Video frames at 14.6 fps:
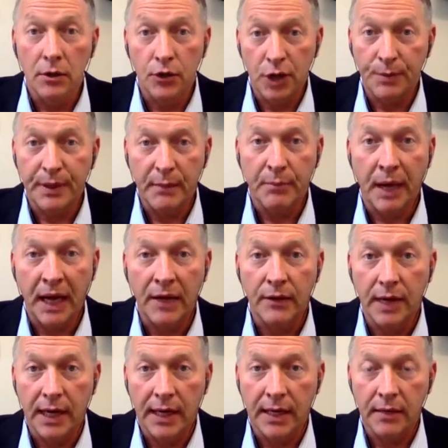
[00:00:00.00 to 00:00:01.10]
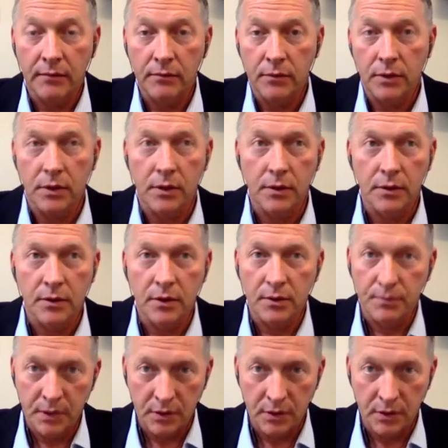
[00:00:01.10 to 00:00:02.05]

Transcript: the AAA bond rating, there was just been some